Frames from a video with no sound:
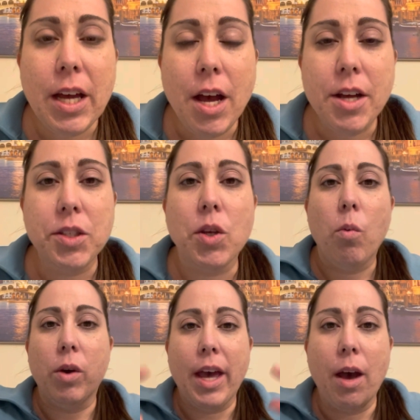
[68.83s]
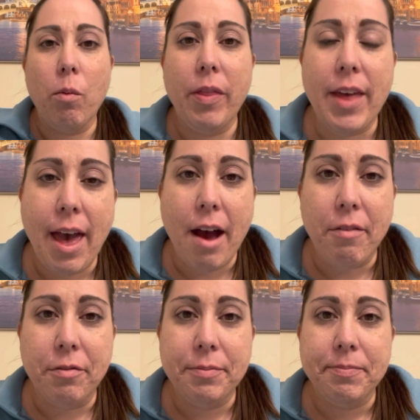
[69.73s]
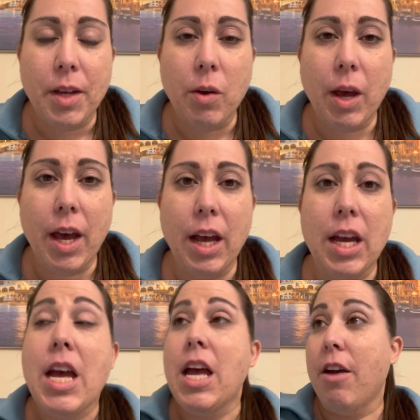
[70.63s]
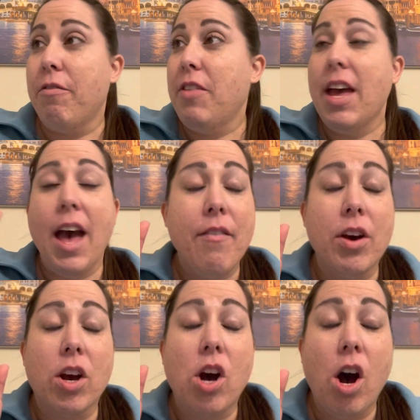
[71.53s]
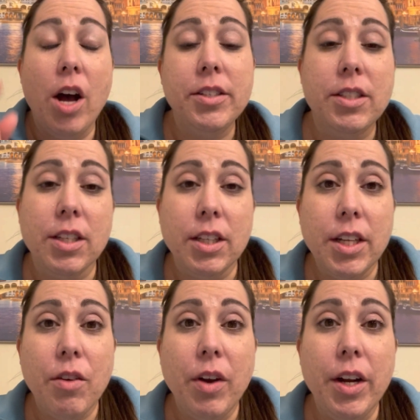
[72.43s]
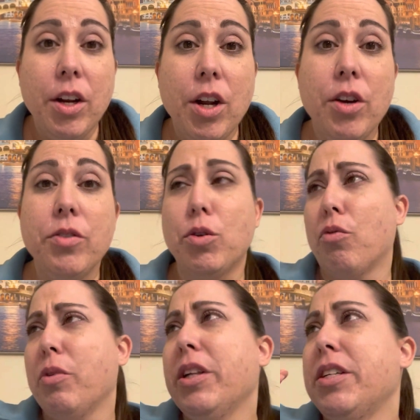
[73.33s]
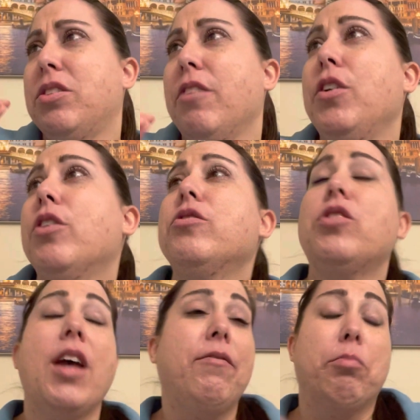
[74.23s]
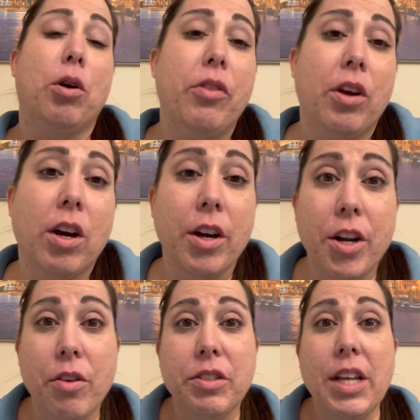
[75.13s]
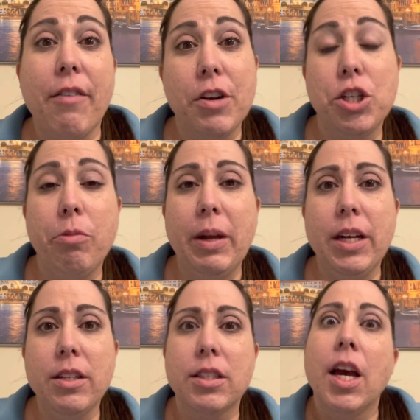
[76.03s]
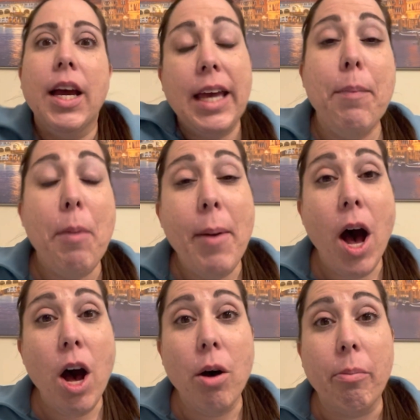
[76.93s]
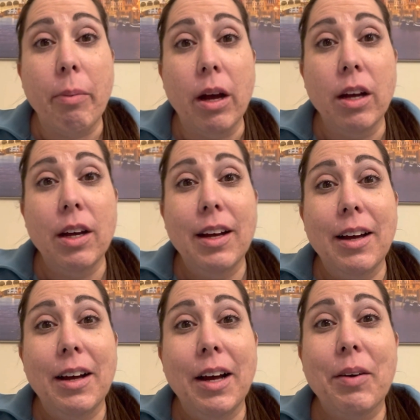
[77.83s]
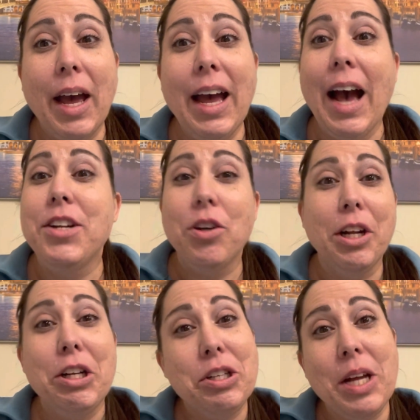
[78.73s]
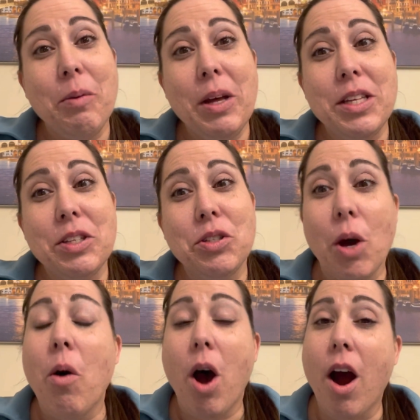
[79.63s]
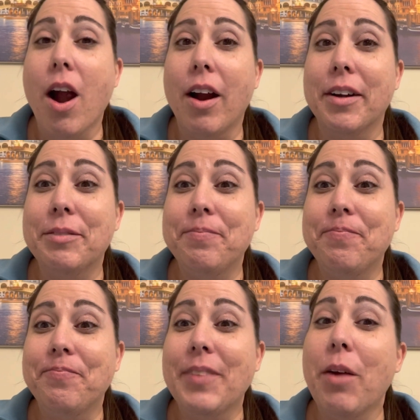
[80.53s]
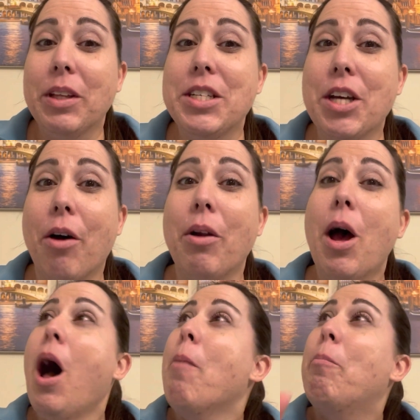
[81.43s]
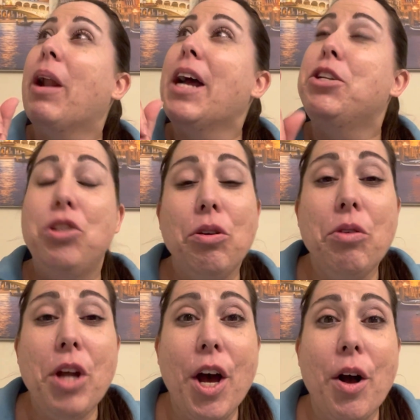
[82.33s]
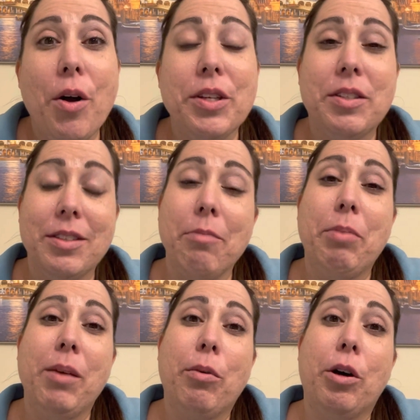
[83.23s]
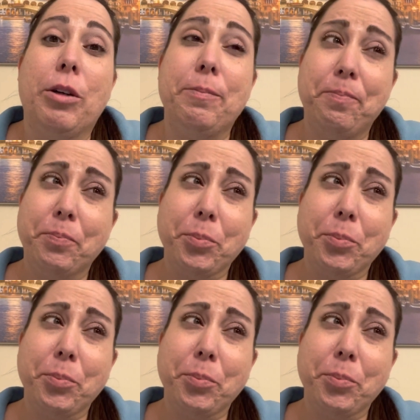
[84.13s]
else will get what they have. Okay, if they have a constantly runny nose or a really stuffy nose, so they have to blow their nose every two minutes, keep them home. Okay, I don't understand why this is so hard. I really don't. But I do know some people